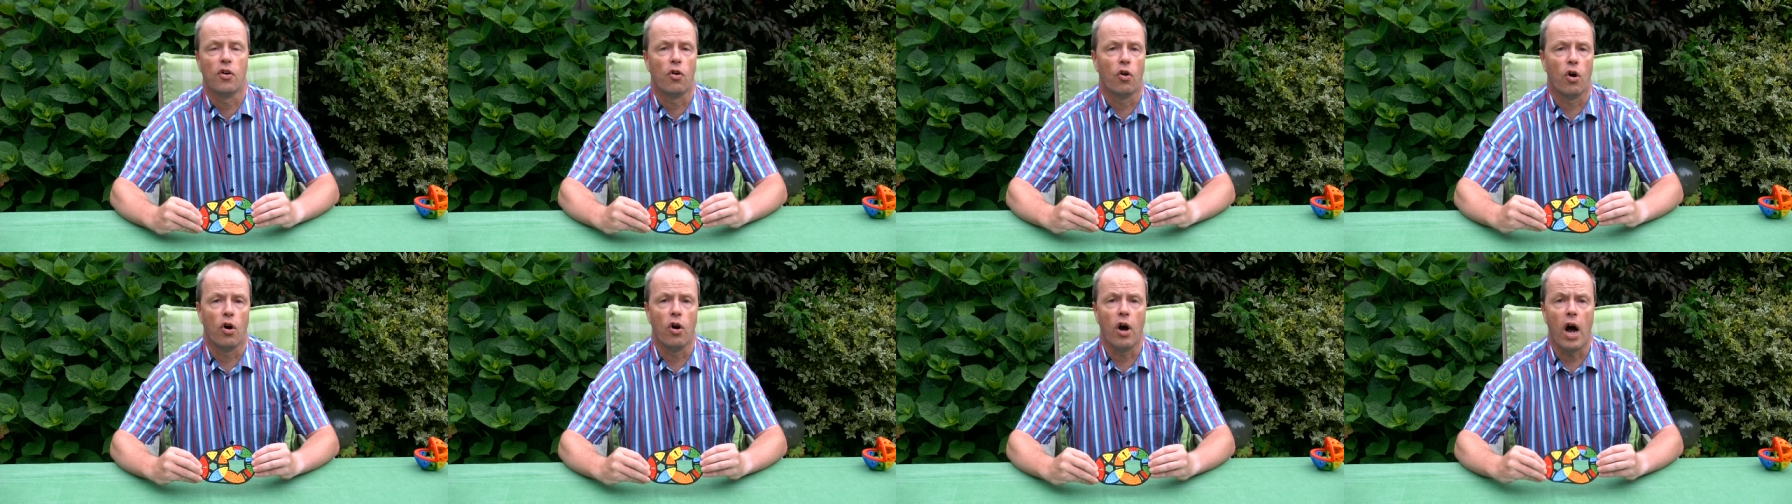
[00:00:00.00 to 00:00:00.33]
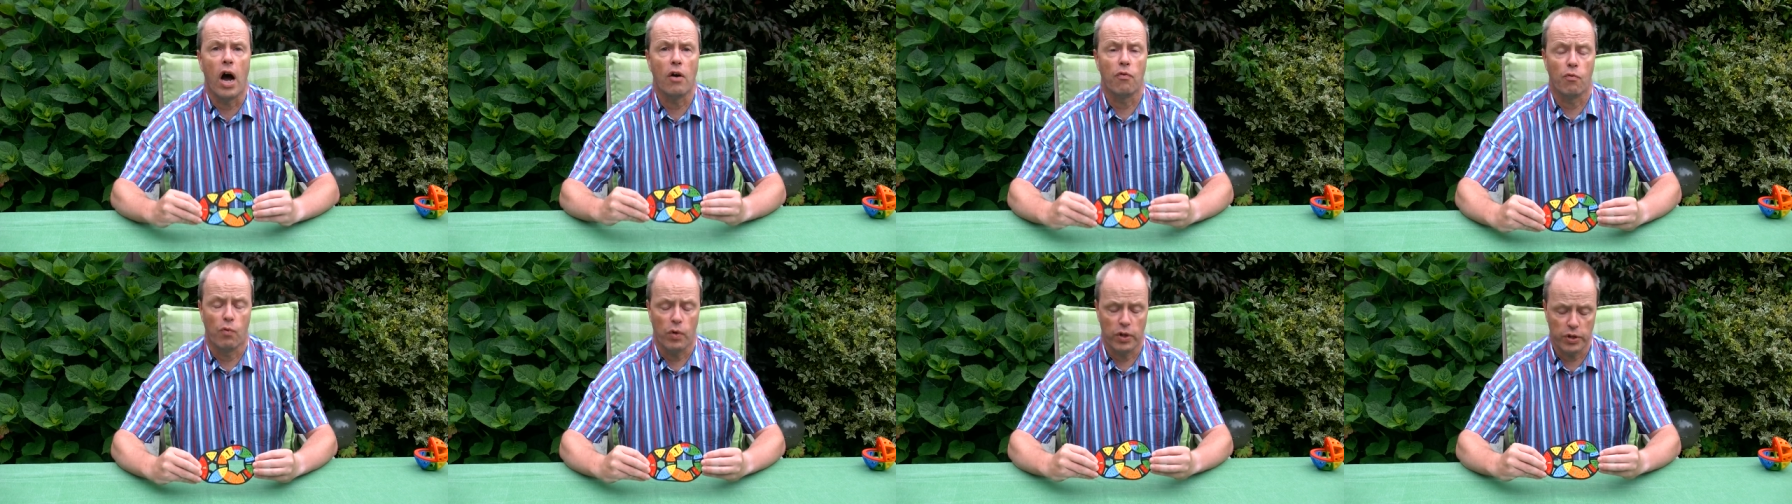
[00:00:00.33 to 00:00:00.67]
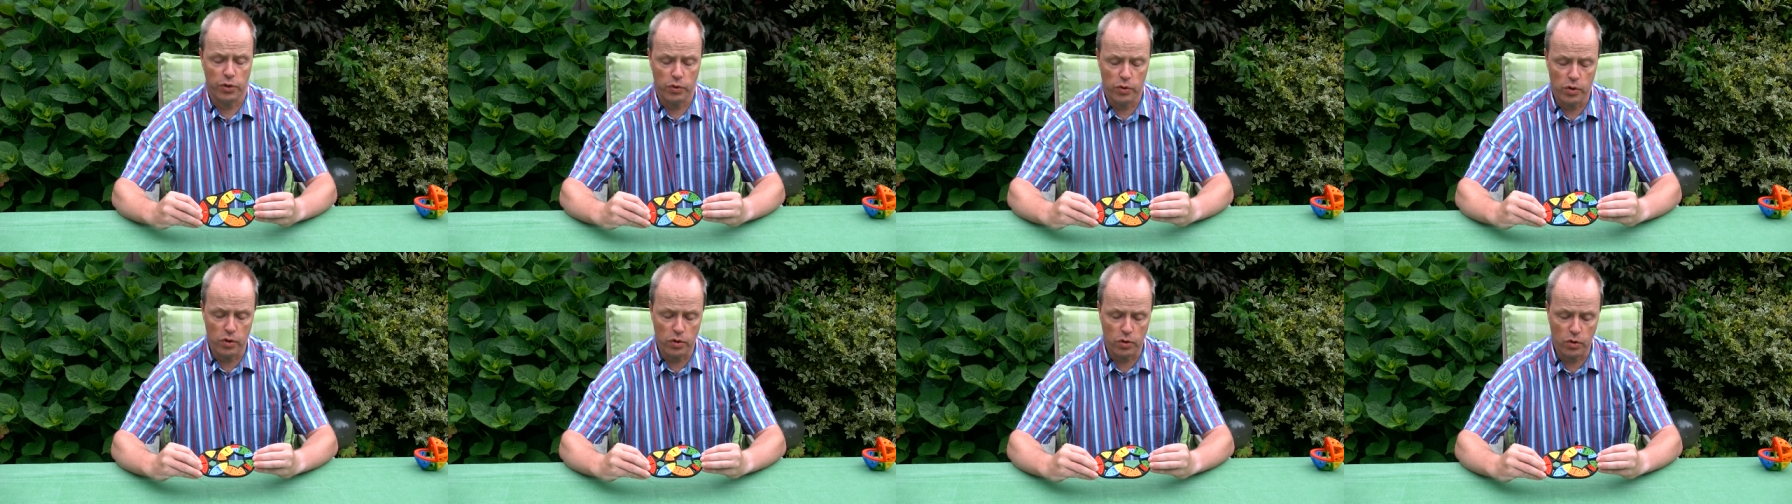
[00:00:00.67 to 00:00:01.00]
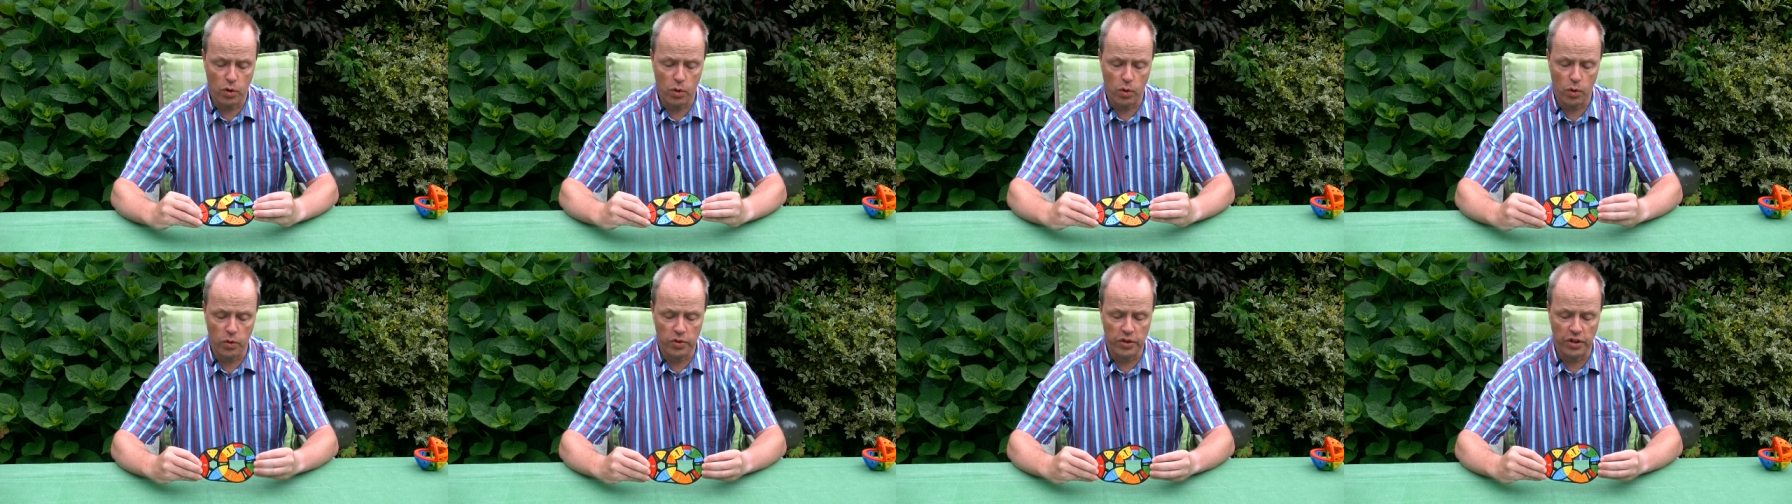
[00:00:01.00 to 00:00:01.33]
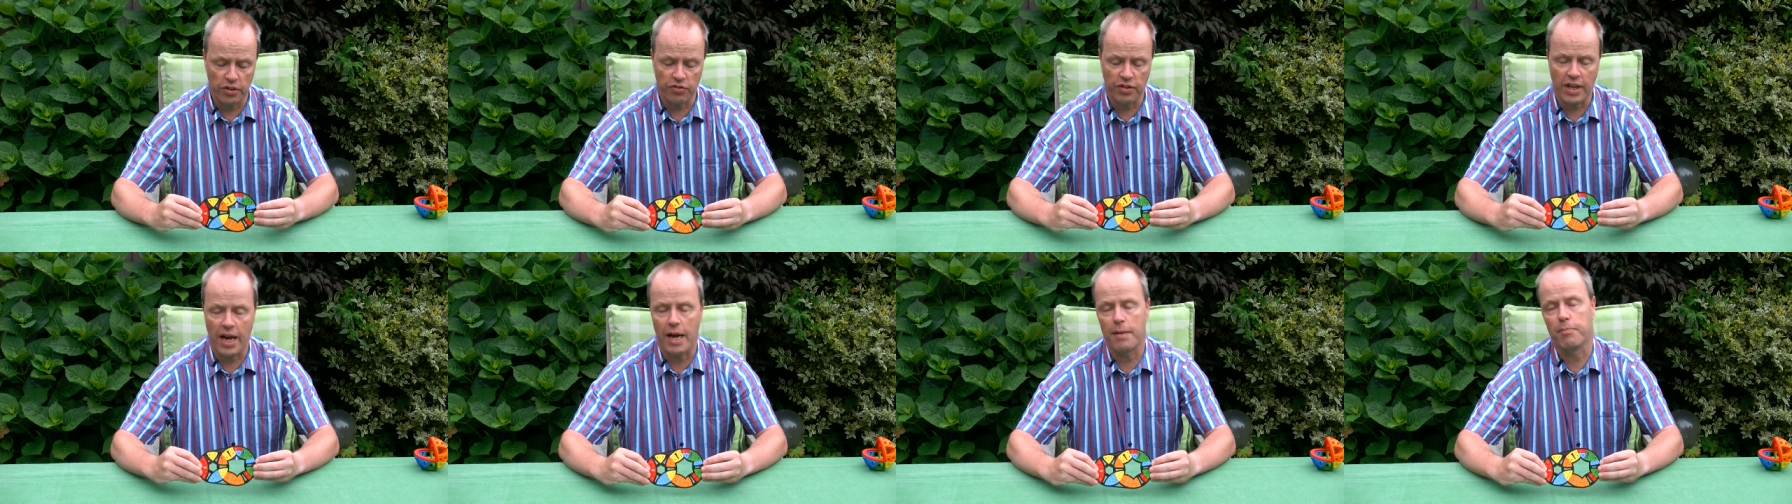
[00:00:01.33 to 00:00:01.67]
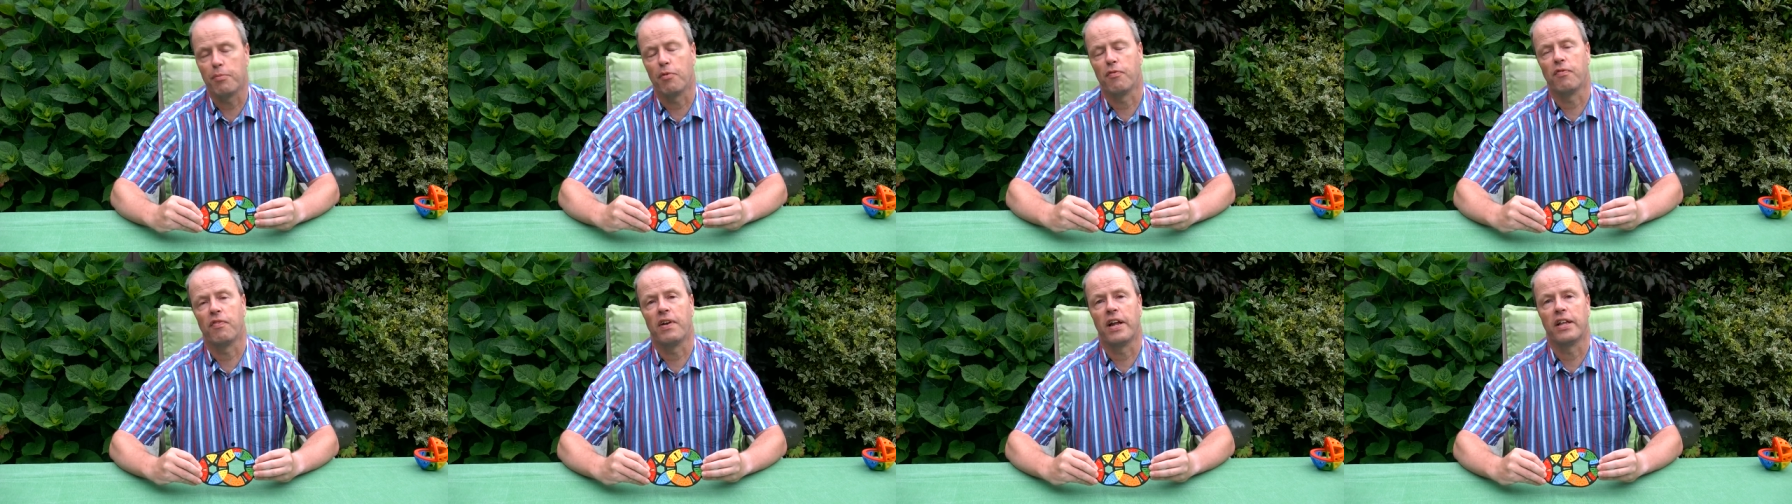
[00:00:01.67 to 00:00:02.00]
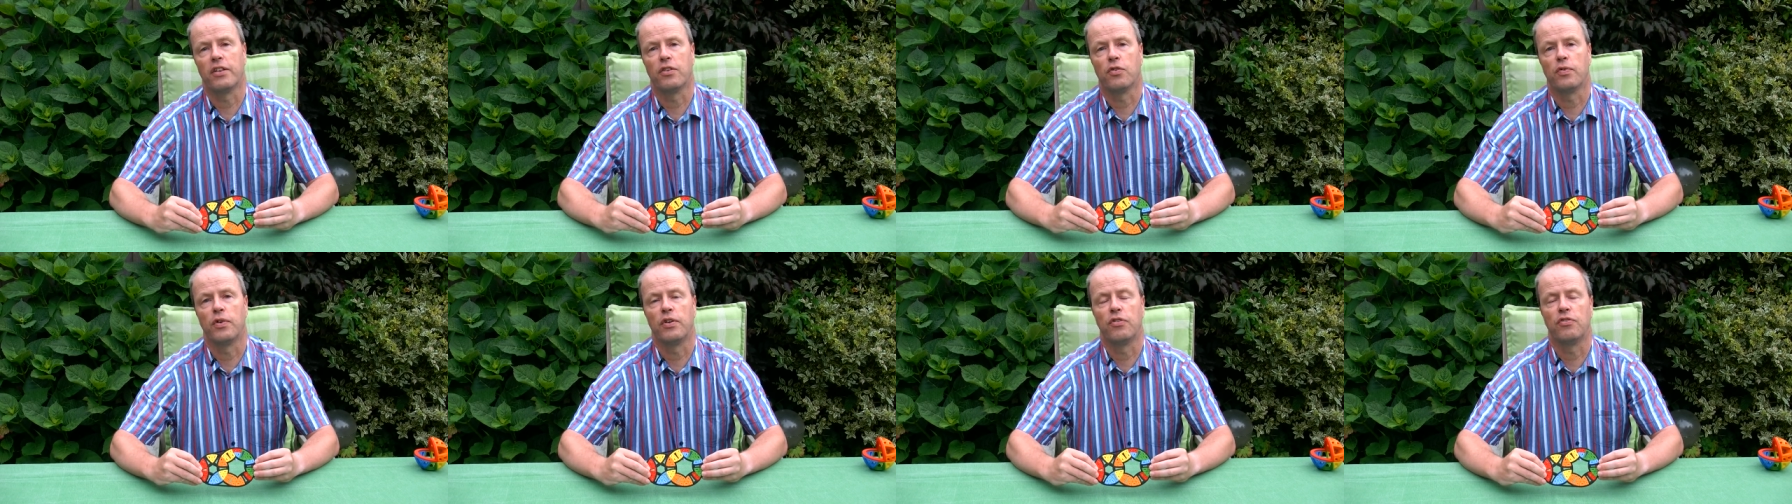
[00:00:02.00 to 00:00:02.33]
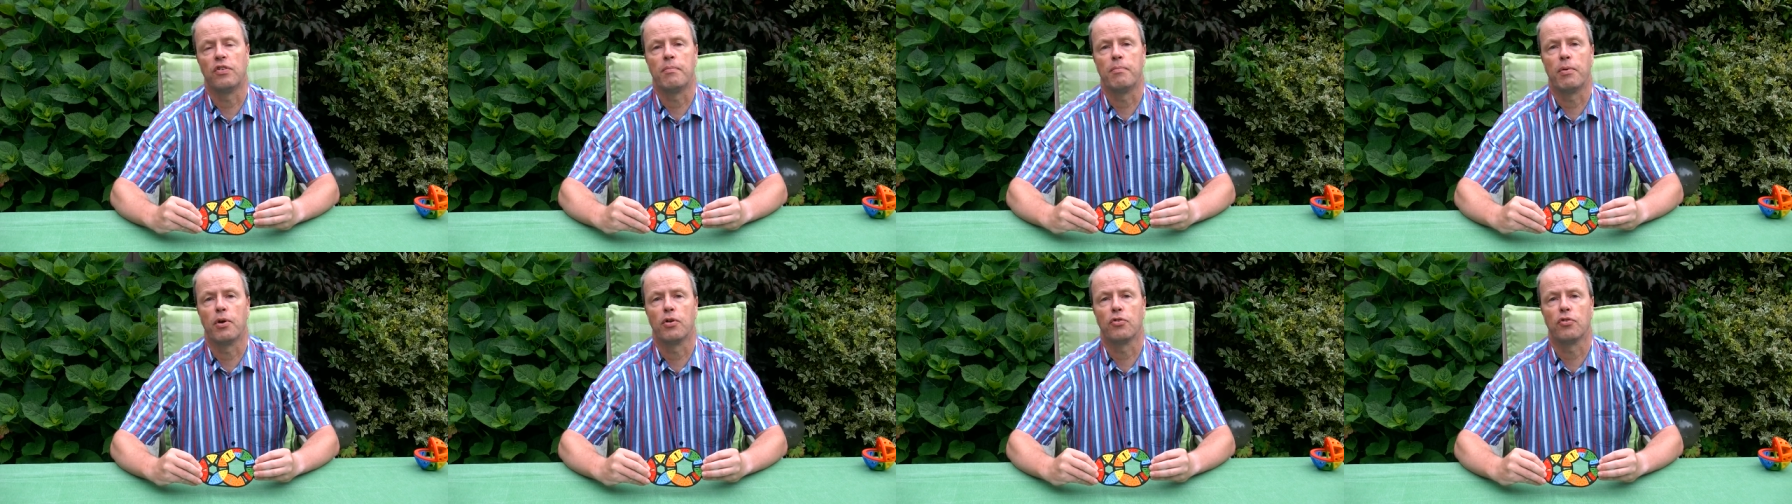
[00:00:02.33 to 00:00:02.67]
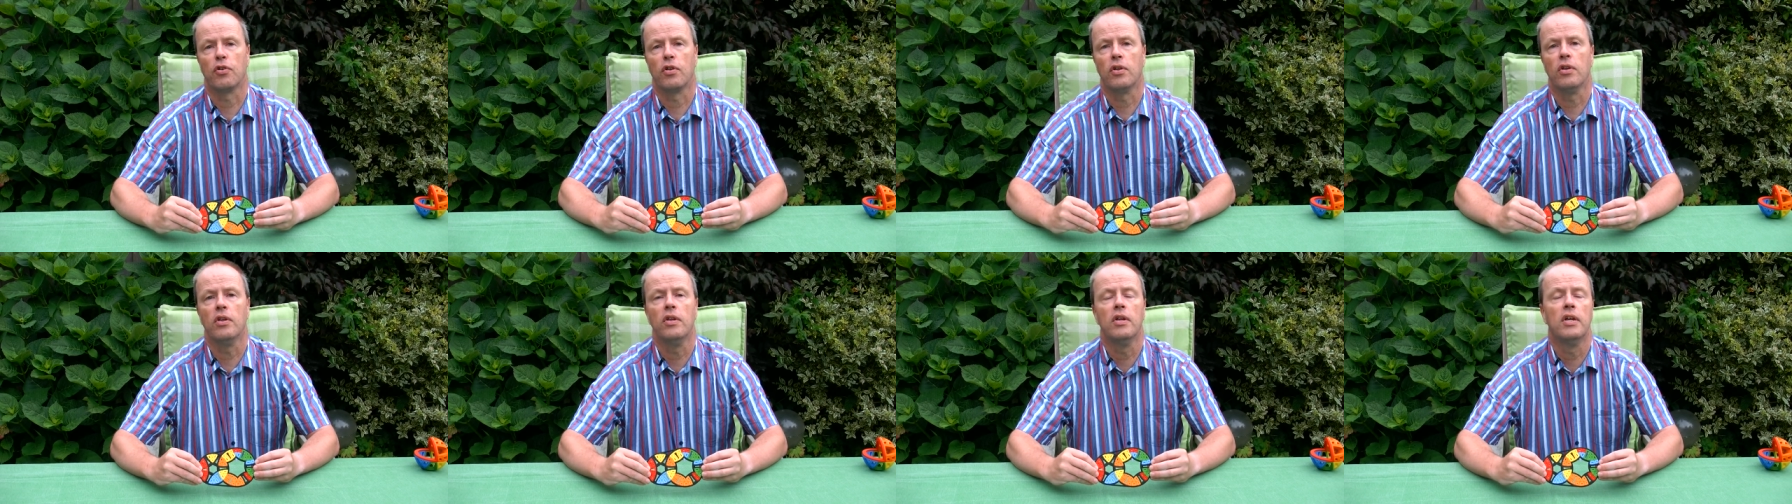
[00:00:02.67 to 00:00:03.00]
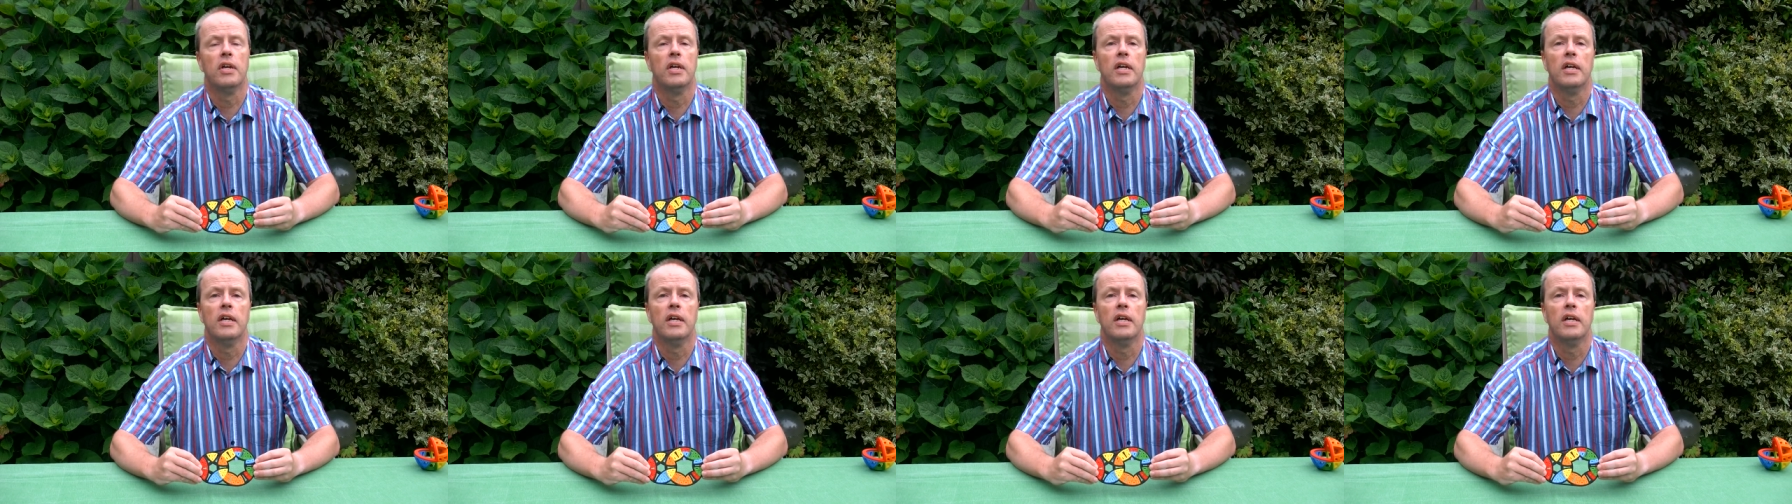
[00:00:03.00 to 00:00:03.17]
how, what do you call this type of flat twisty puzzle